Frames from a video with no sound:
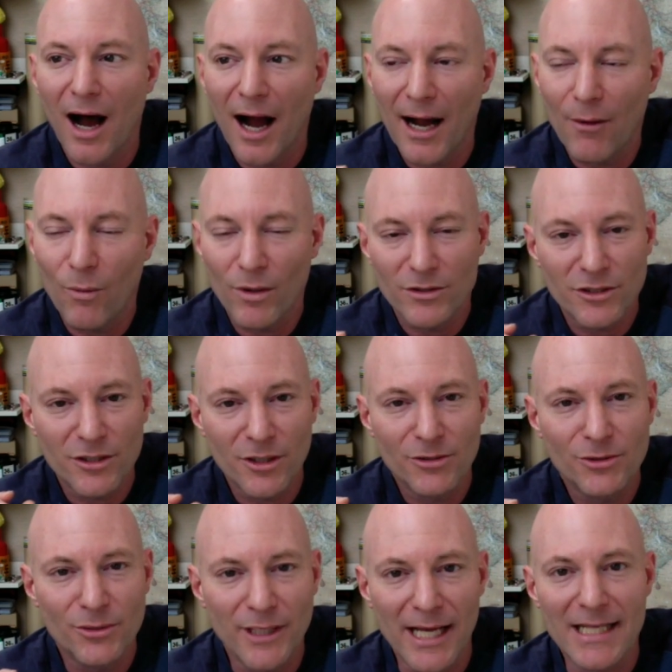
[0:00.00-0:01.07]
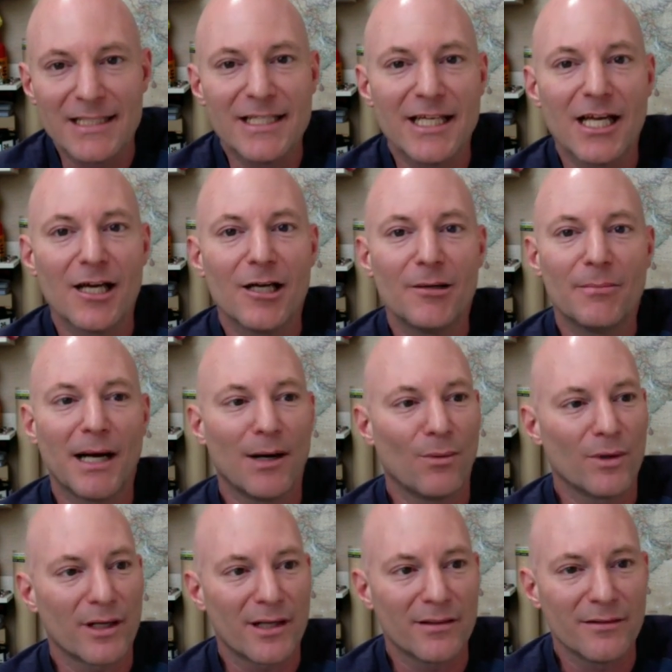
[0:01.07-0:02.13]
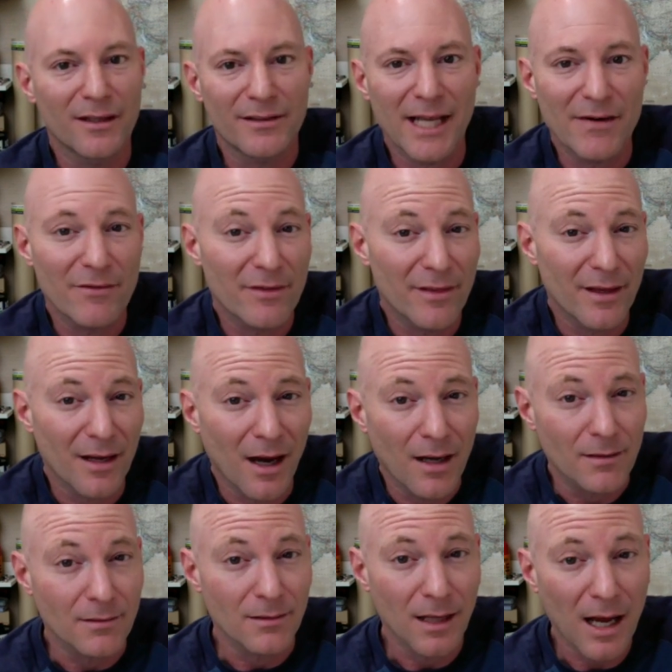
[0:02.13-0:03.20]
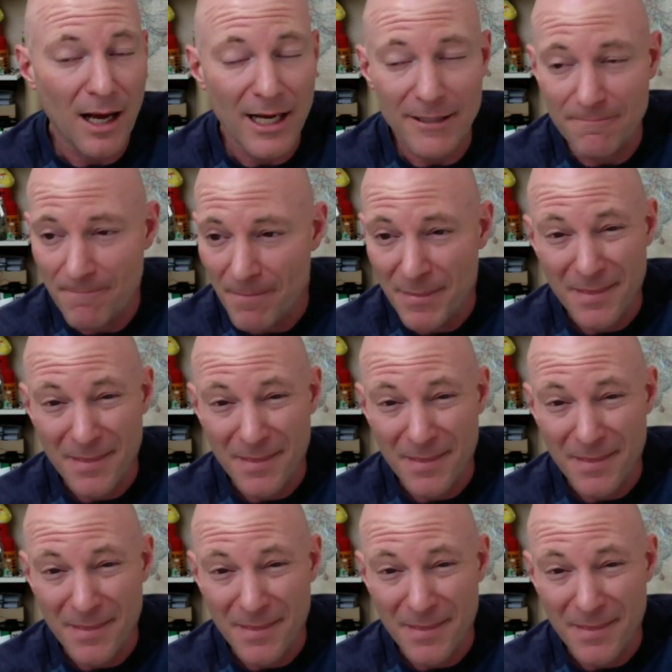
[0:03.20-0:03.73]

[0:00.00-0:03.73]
I want to go to an A T M. I want to conduct everything online.